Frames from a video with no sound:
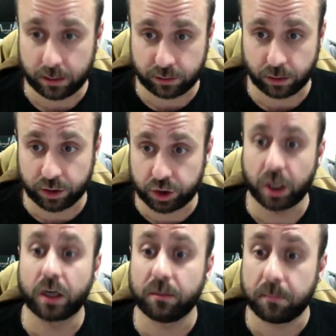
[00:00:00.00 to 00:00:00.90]
sort of
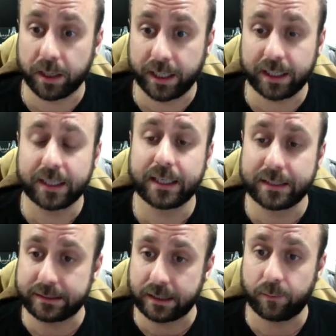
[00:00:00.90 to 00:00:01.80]
chunk of money
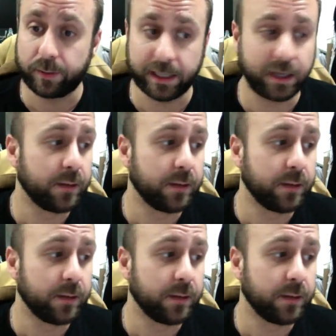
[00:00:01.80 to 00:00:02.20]
is sampling,